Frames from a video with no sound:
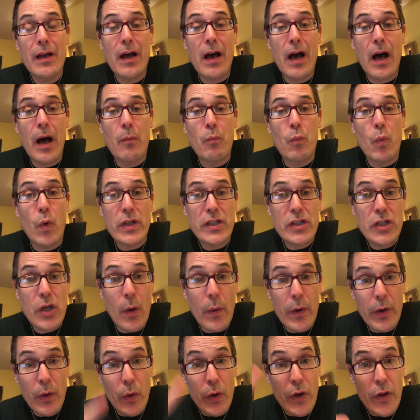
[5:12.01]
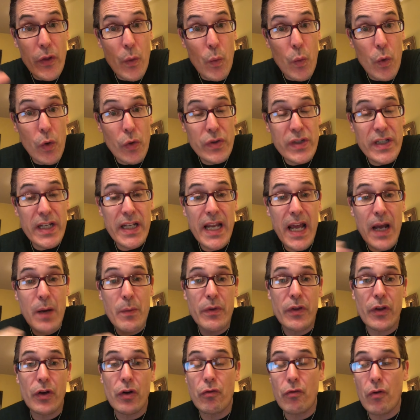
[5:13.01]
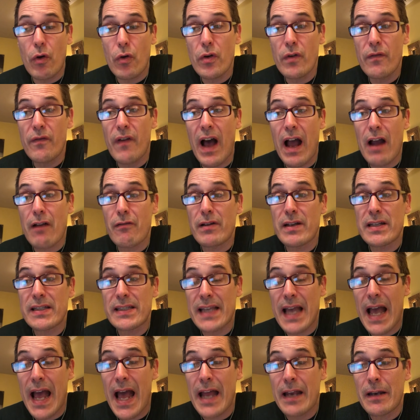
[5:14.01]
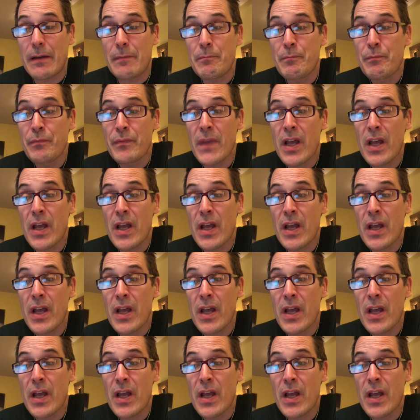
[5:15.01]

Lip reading: what's going on in the world today with the coronavirus, and